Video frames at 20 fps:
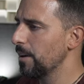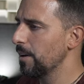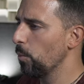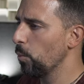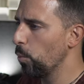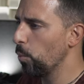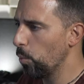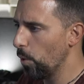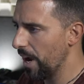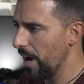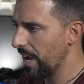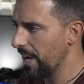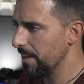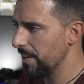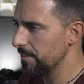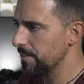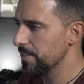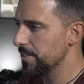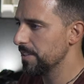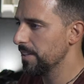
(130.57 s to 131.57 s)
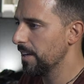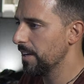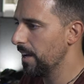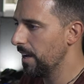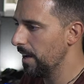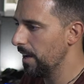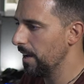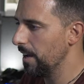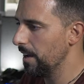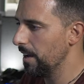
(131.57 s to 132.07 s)
that Waves
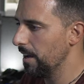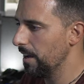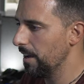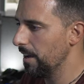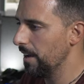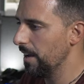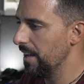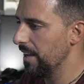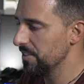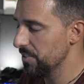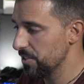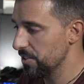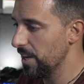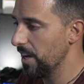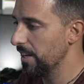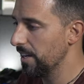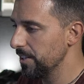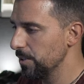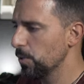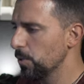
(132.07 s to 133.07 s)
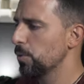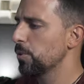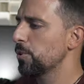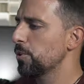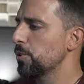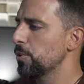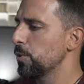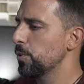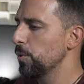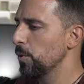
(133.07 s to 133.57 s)
uh, has done in order
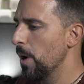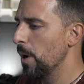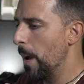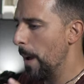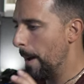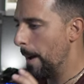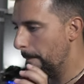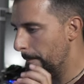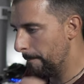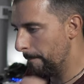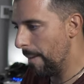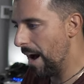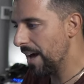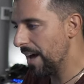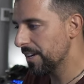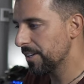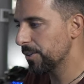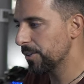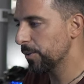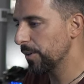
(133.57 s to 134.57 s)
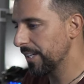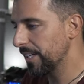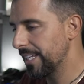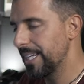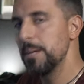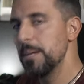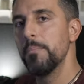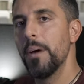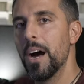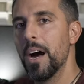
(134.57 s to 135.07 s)
to monitor and
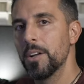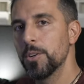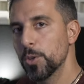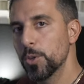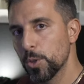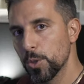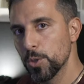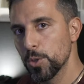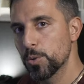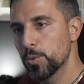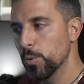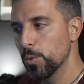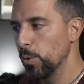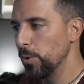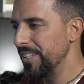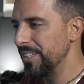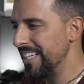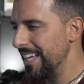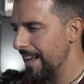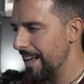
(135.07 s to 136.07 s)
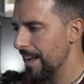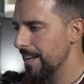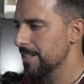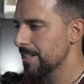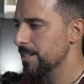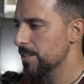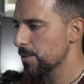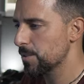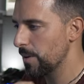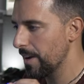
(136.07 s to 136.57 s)
keep under control the
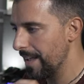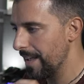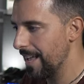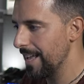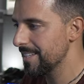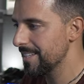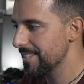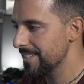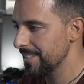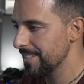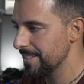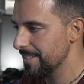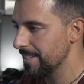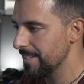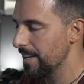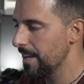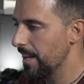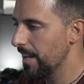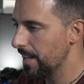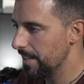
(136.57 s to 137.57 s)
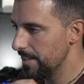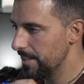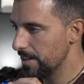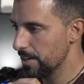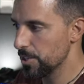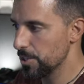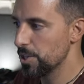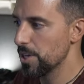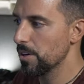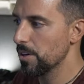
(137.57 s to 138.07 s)
extra S's that
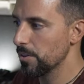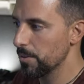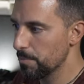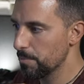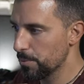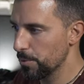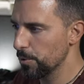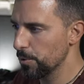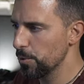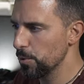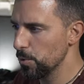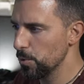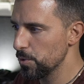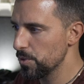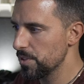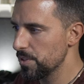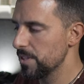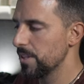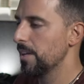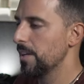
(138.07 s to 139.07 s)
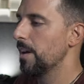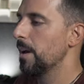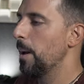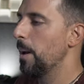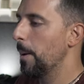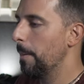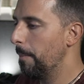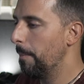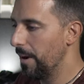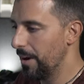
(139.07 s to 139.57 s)
are generally produced
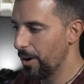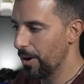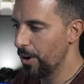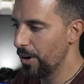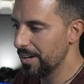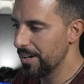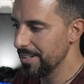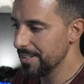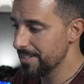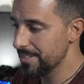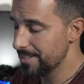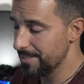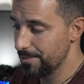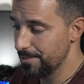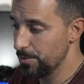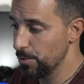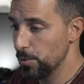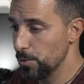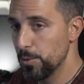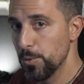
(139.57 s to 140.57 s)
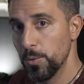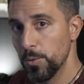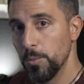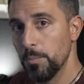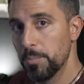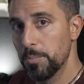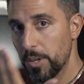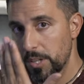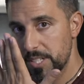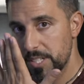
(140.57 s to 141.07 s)
by artists due to
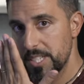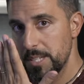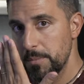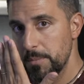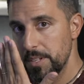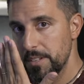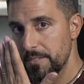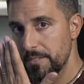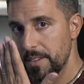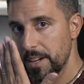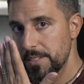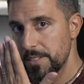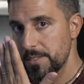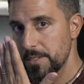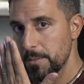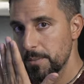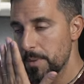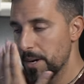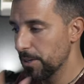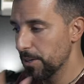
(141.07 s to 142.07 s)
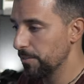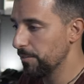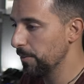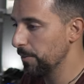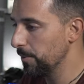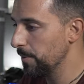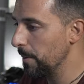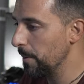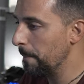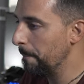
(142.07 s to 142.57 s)
proximity effects to the
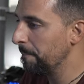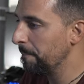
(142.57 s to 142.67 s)
microphone.